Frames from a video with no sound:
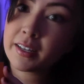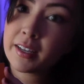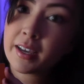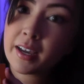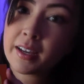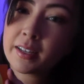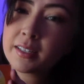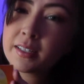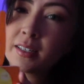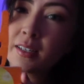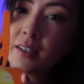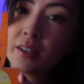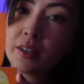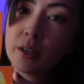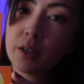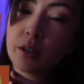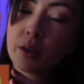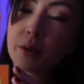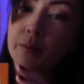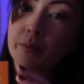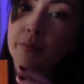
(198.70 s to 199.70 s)
yet,
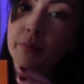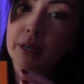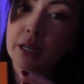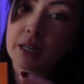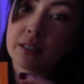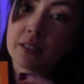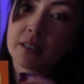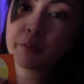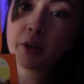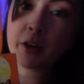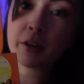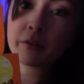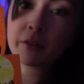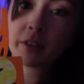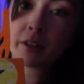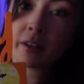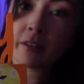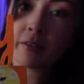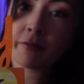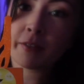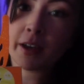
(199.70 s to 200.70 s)
but I'm not
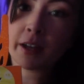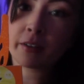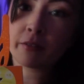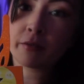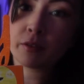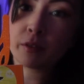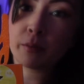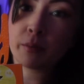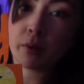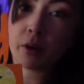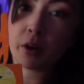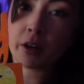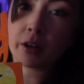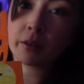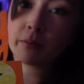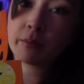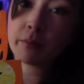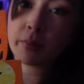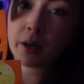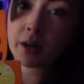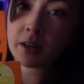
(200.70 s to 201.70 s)
really a fan of the
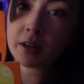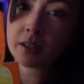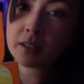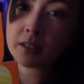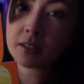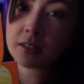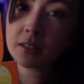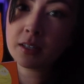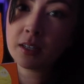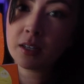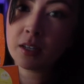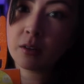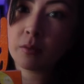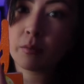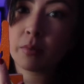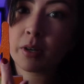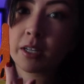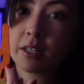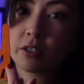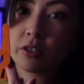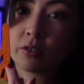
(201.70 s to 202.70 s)
bottom part,
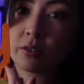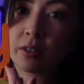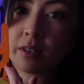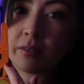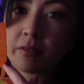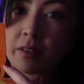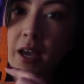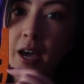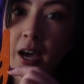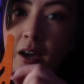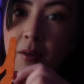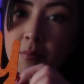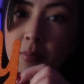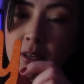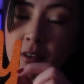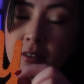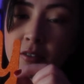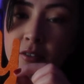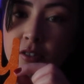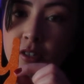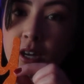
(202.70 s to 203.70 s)
but I do love the happy
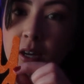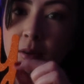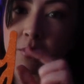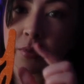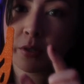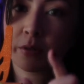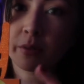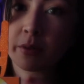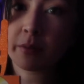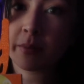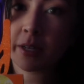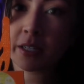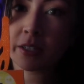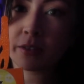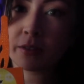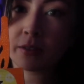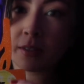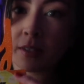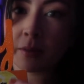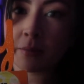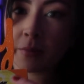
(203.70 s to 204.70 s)
on top, so we might
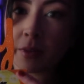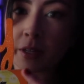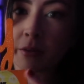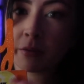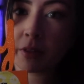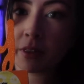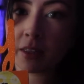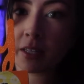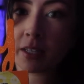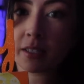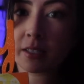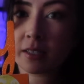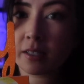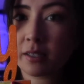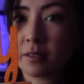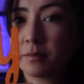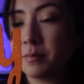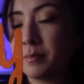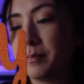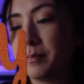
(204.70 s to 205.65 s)
do something with this.